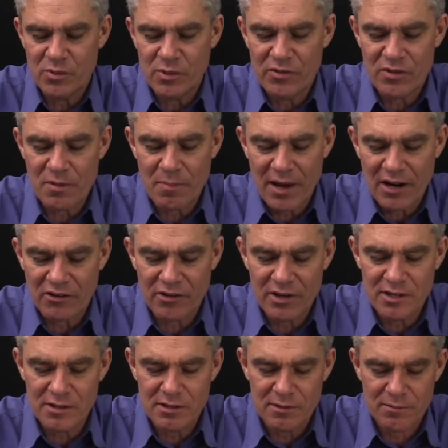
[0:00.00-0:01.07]
with the
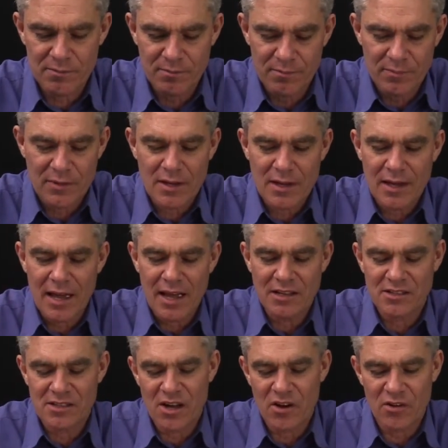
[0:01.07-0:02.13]
batteries, and
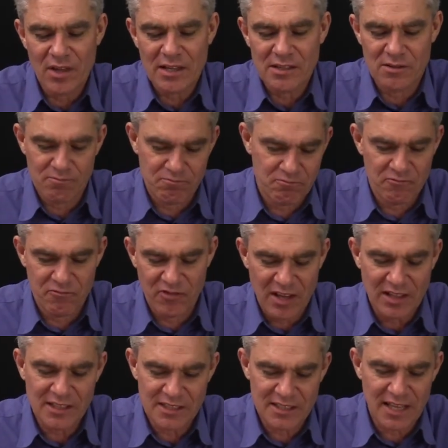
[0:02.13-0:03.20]
so that's
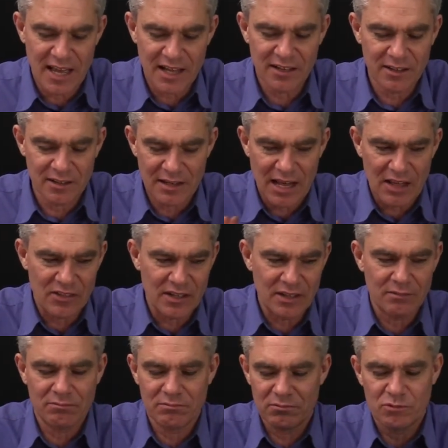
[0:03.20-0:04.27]
fairly standard,
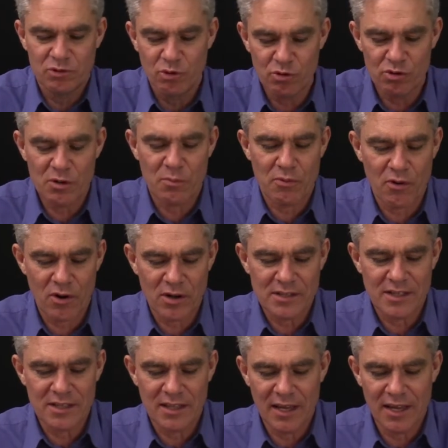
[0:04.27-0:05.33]
nothing too
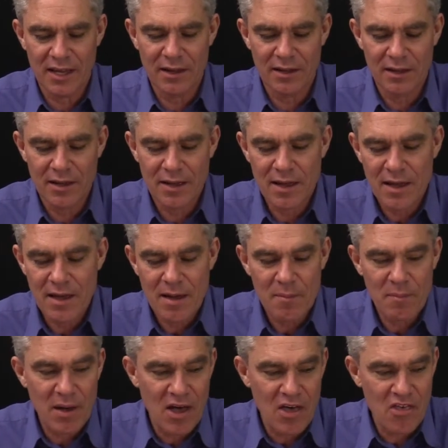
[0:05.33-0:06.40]
surprising there.
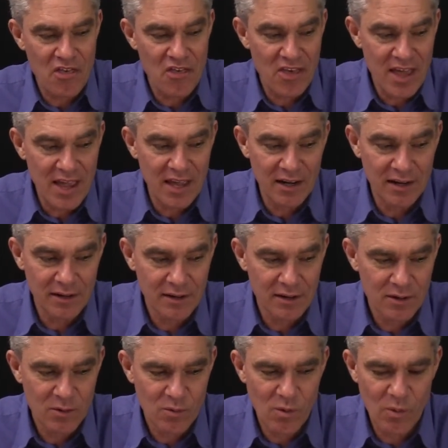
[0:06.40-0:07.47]
But then
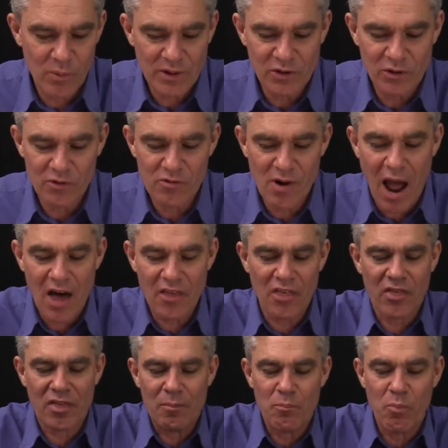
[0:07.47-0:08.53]
what we do, rather
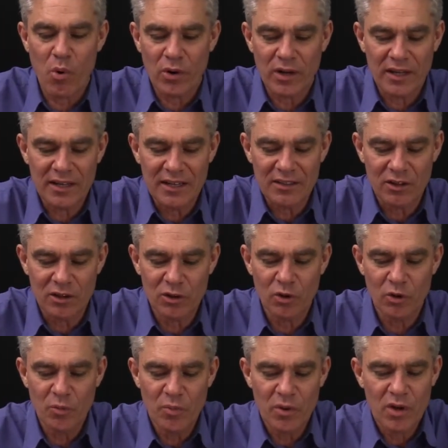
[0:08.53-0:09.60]
than putting it in the
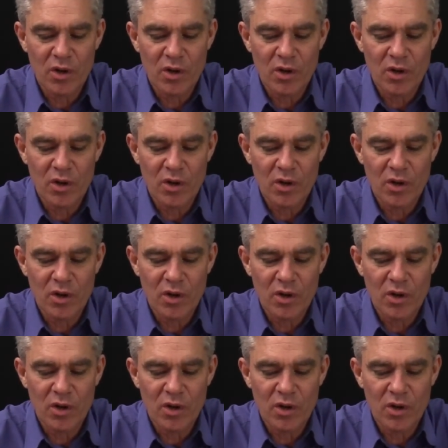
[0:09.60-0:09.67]
loop,